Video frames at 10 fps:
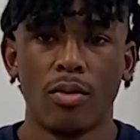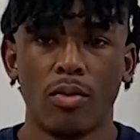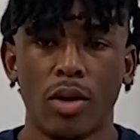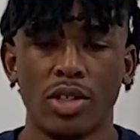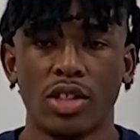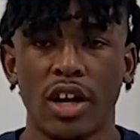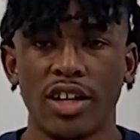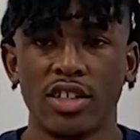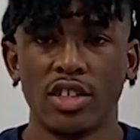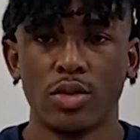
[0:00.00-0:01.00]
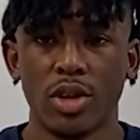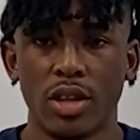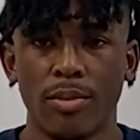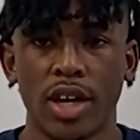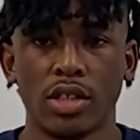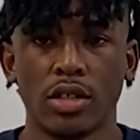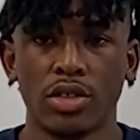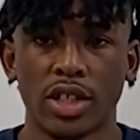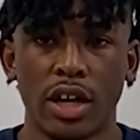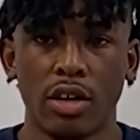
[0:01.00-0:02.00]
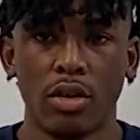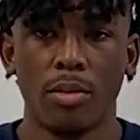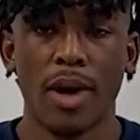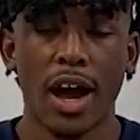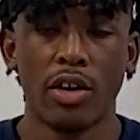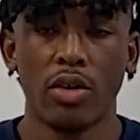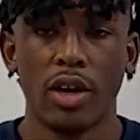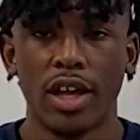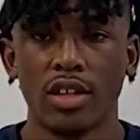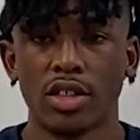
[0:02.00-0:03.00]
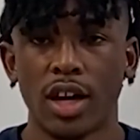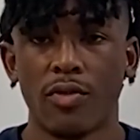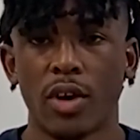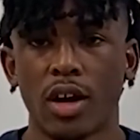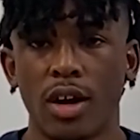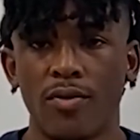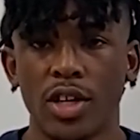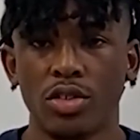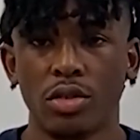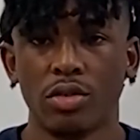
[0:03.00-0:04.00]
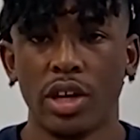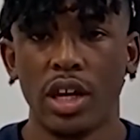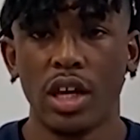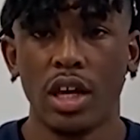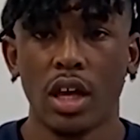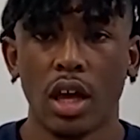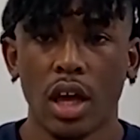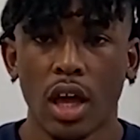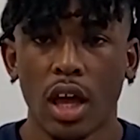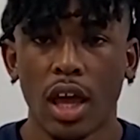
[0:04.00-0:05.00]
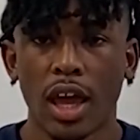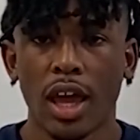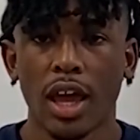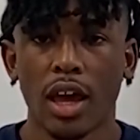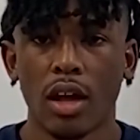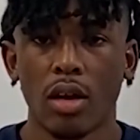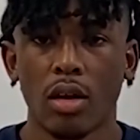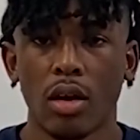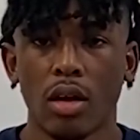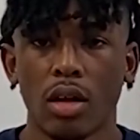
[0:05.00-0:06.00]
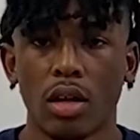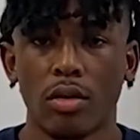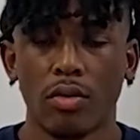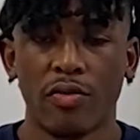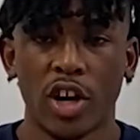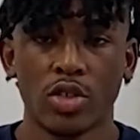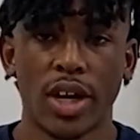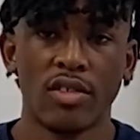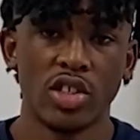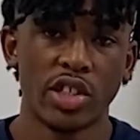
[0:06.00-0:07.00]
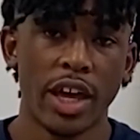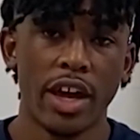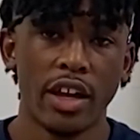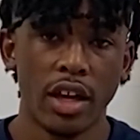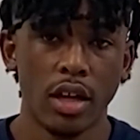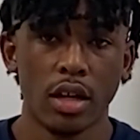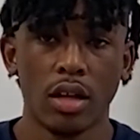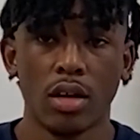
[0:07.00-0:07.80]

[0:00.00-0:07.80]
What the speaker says: Where we start is with a musculoskeletal model in the software called Visual 3D. And first we have to scale it.